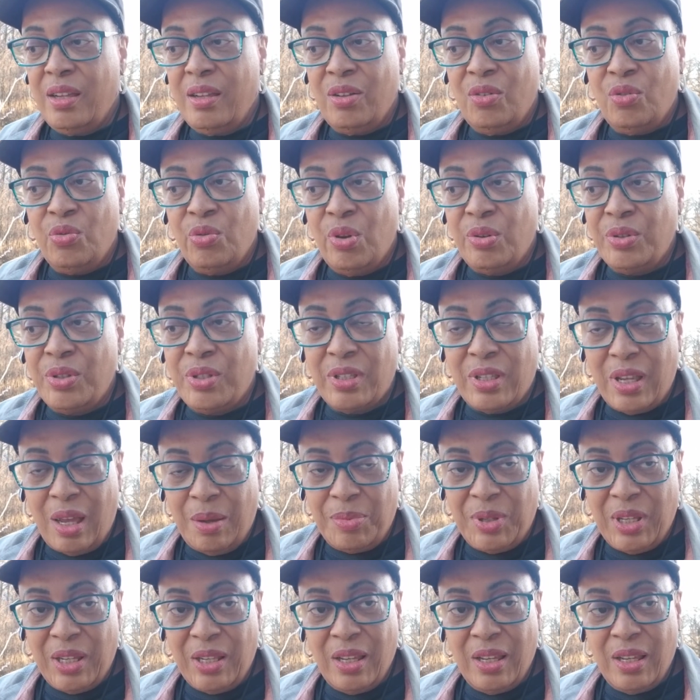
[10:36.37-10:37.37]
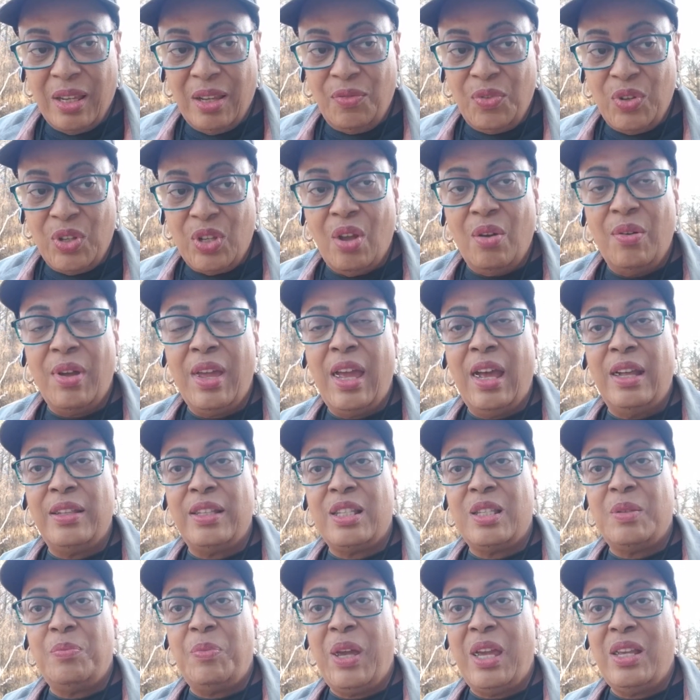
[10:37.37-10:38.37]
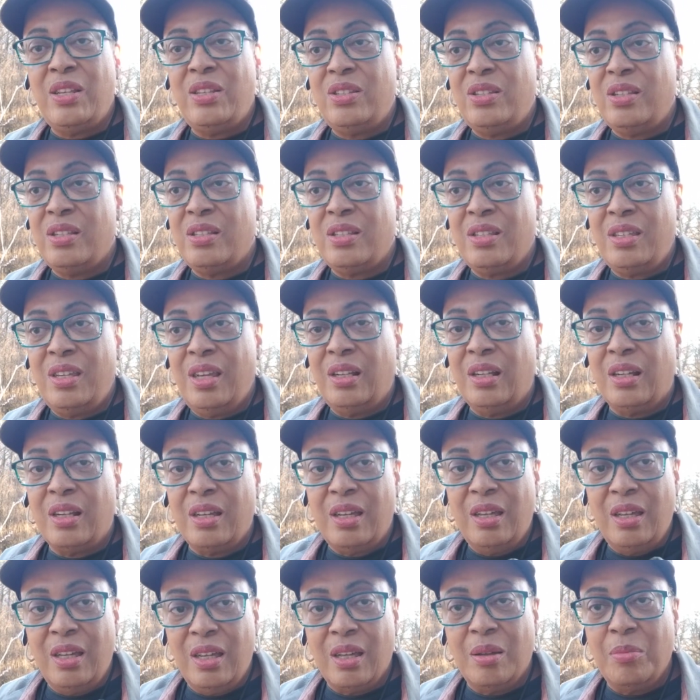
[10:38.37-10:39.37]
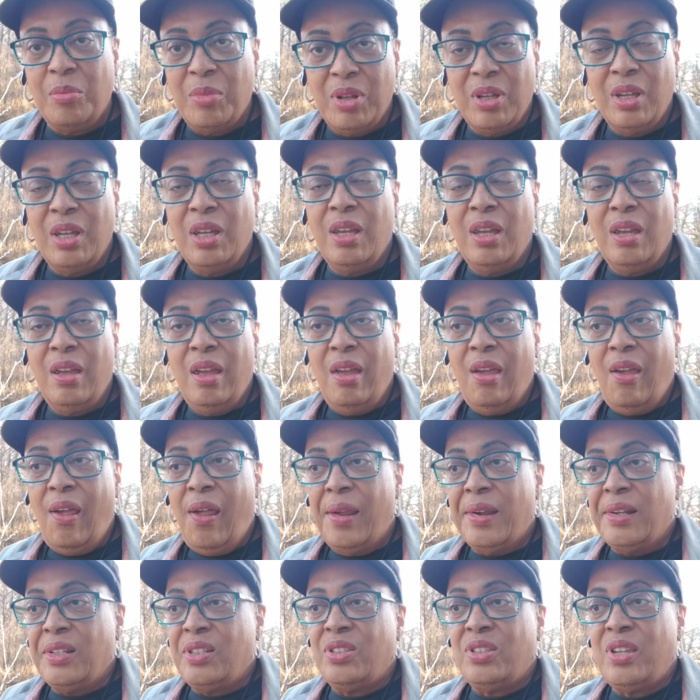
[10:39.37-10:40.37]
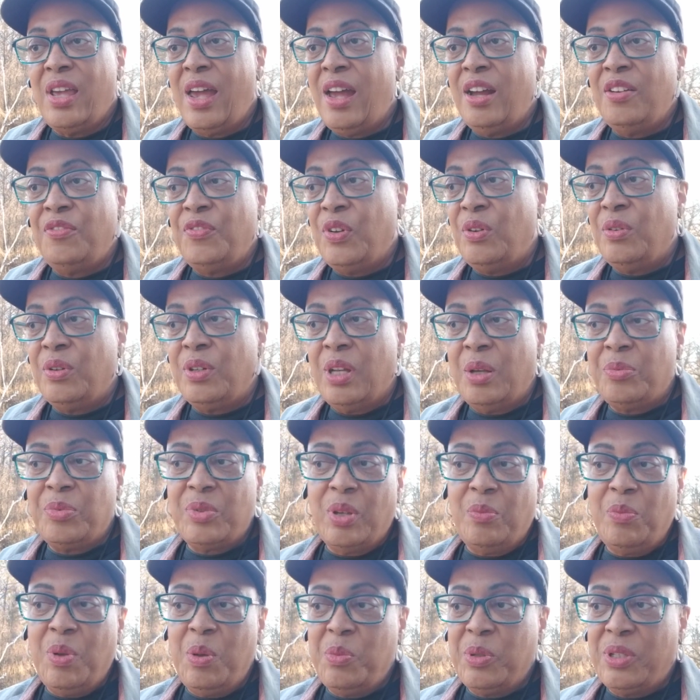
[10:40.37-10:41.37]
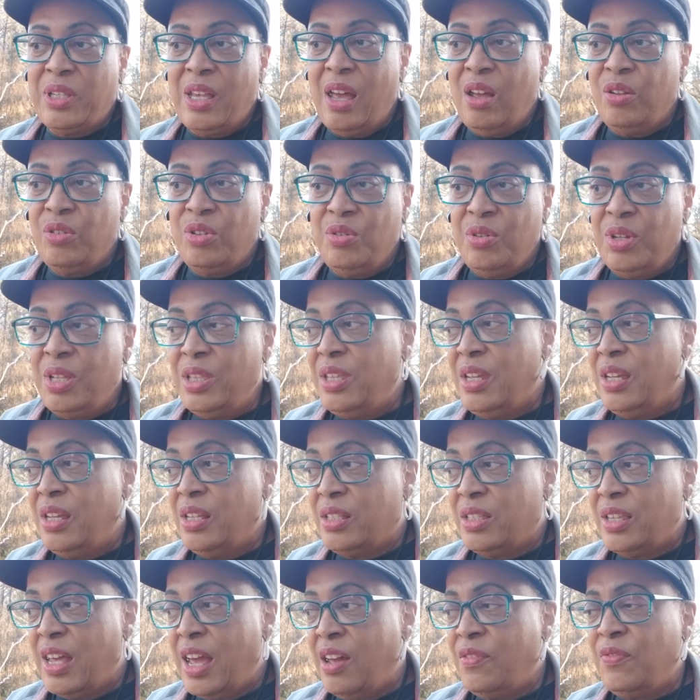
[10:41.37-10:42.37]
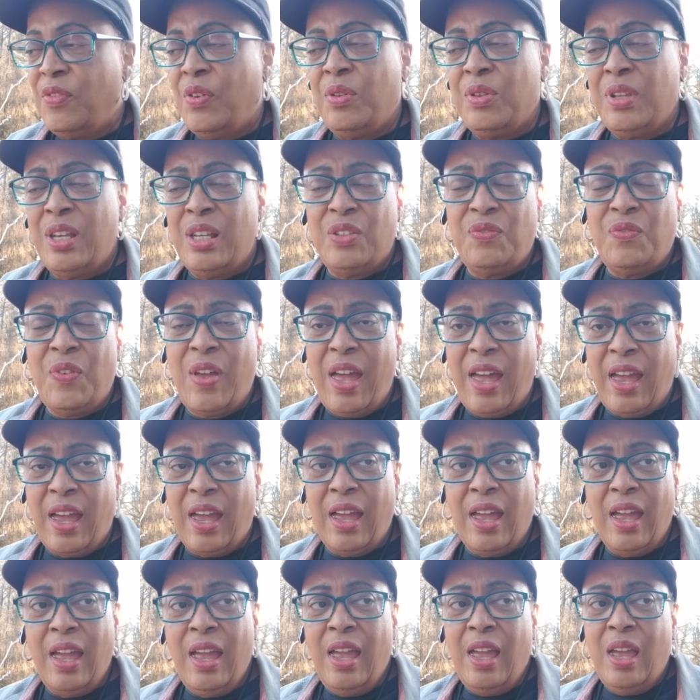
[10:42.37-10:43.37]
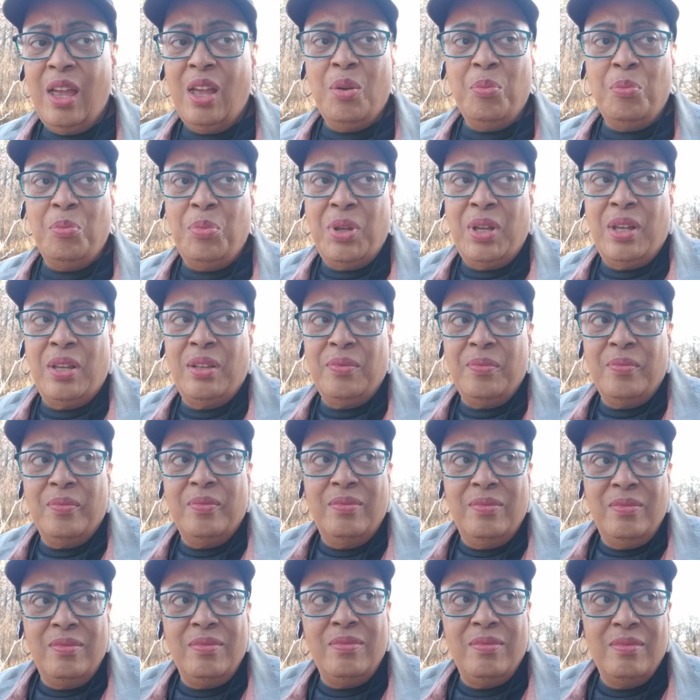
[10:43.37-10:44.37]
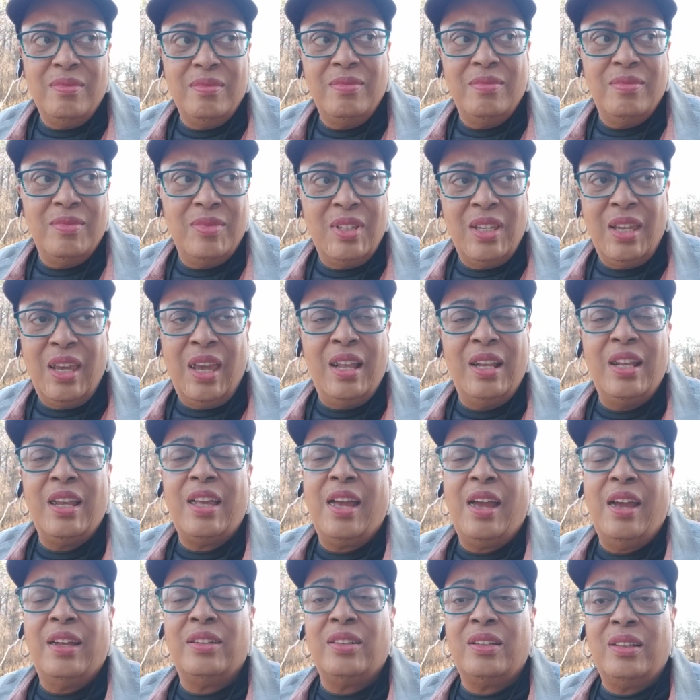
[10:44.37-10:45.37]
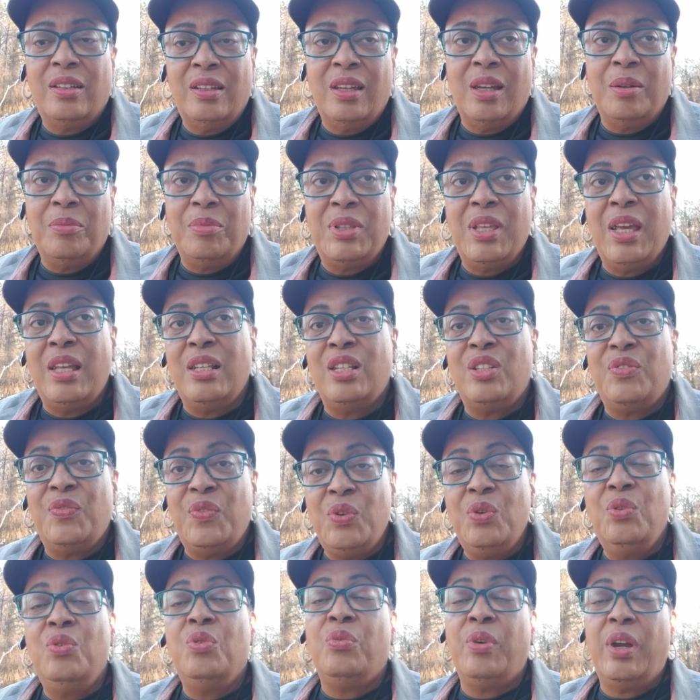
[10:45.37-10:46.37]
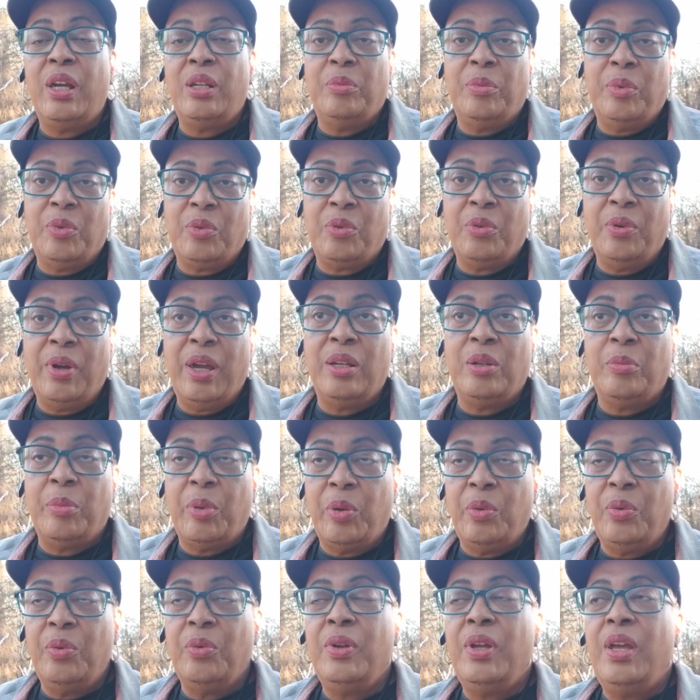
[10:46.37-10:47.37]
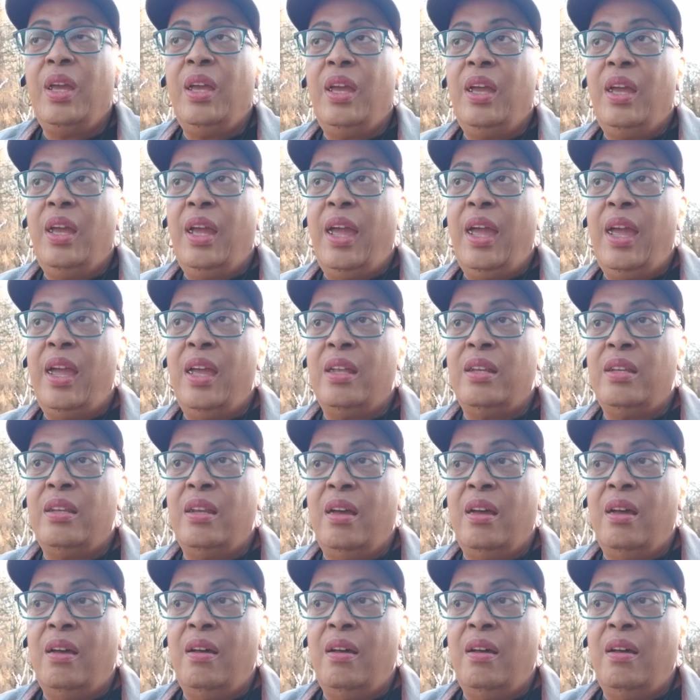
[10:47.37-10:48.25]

Grow something. If you don't have the space, just get a cup, a styrofoam cup. Some people say I don't do anything in styrofoam. That's fine. But any kind of cup that is food gradable, and